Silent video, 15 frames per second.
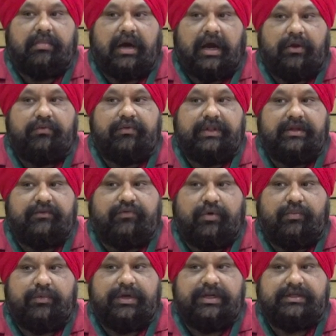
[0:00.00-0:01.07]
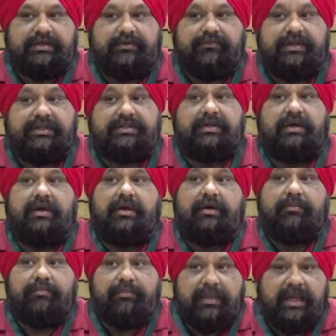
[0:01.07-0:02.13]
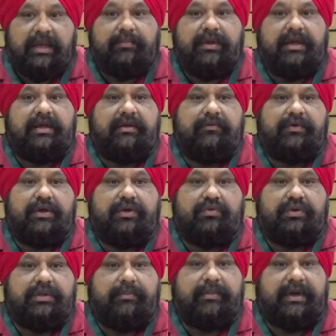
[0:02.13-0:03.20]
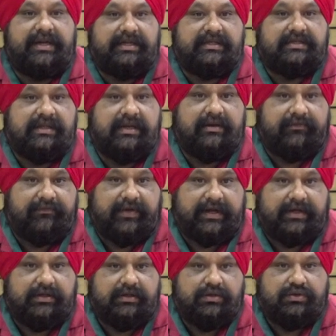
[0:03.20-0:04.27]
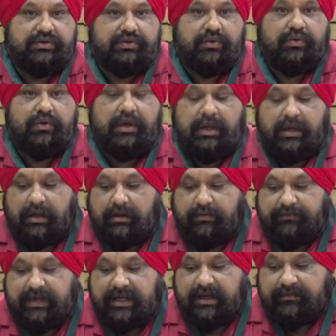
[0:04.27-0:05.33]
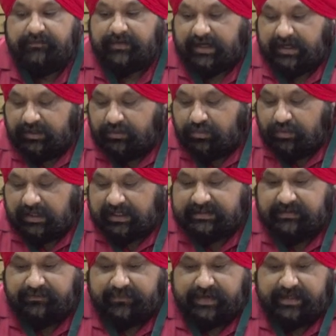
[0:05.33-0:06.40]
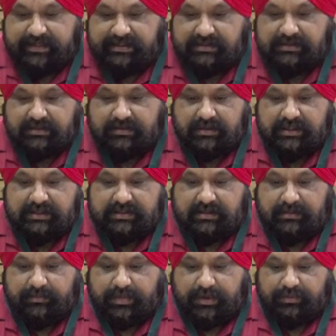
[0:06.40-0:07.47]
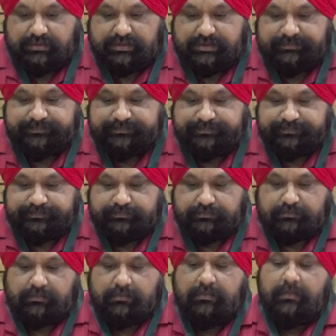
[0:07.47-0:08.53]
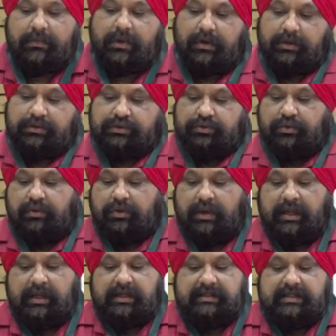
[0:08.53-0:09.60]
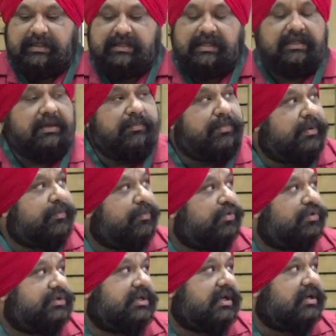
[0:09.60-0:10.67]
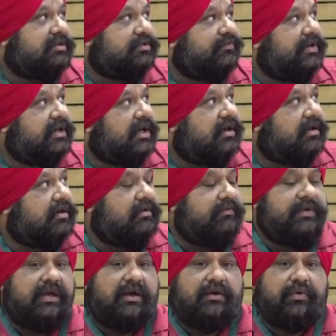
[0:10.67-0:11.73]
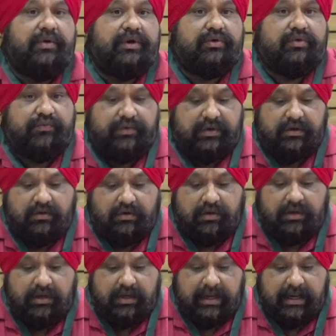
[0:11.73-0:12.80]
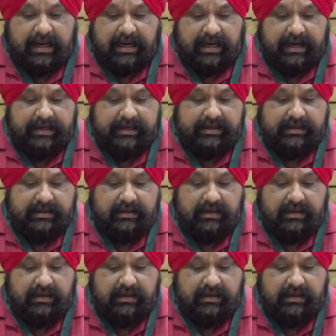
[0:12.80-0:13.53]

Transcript: Ayurvedic formulation, which may be giving you the medicinal effect. So we have tried to classify these compounds. So these are the proposed drugs we are going to work on, and